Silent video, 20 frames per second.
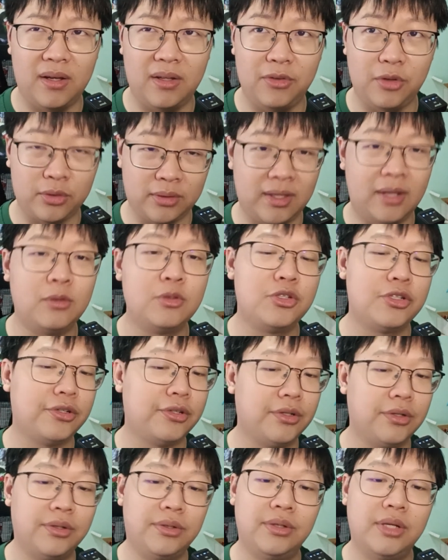
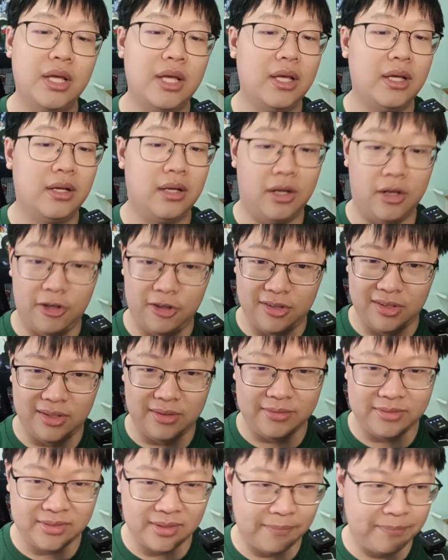Noctalgio,
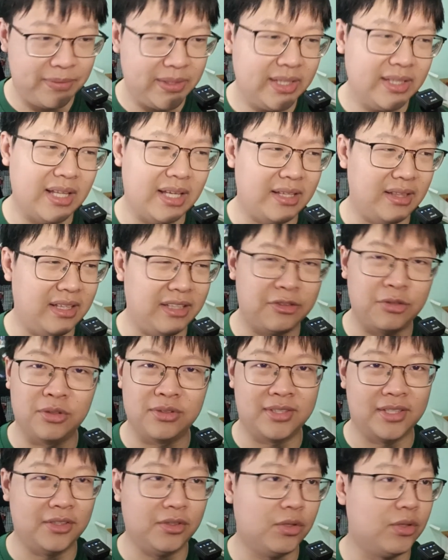or something like Little
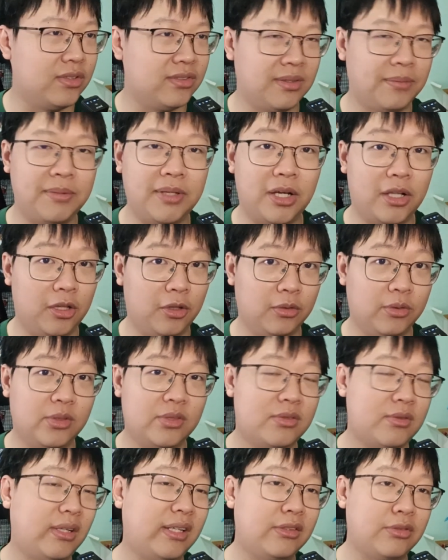Sago or something along
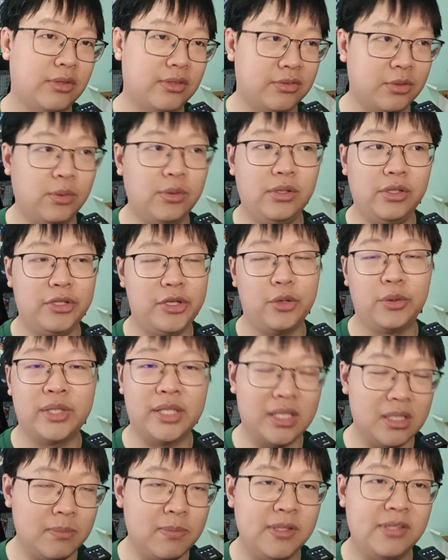those lines. Right? So your
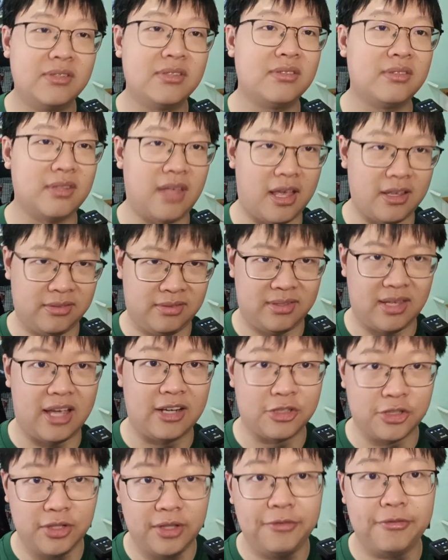key pieces is
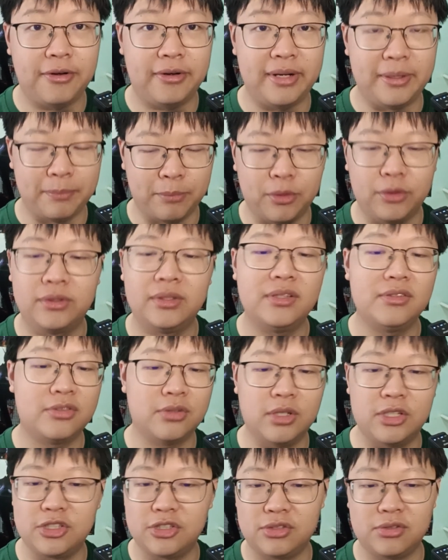actually very important.
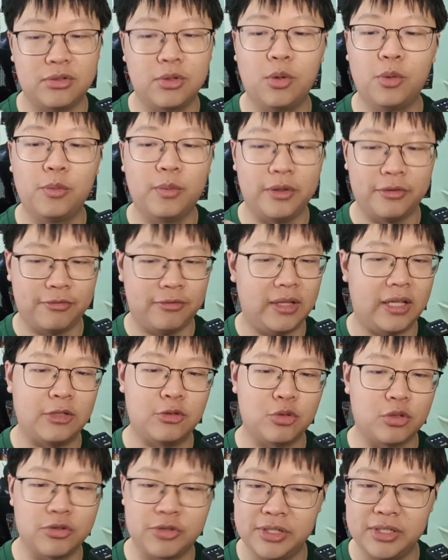So I just go with like
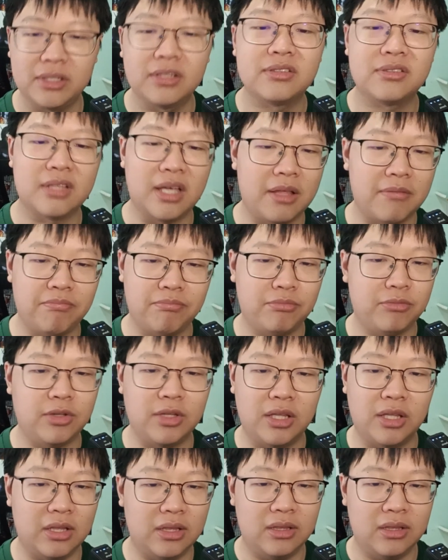draw triggers and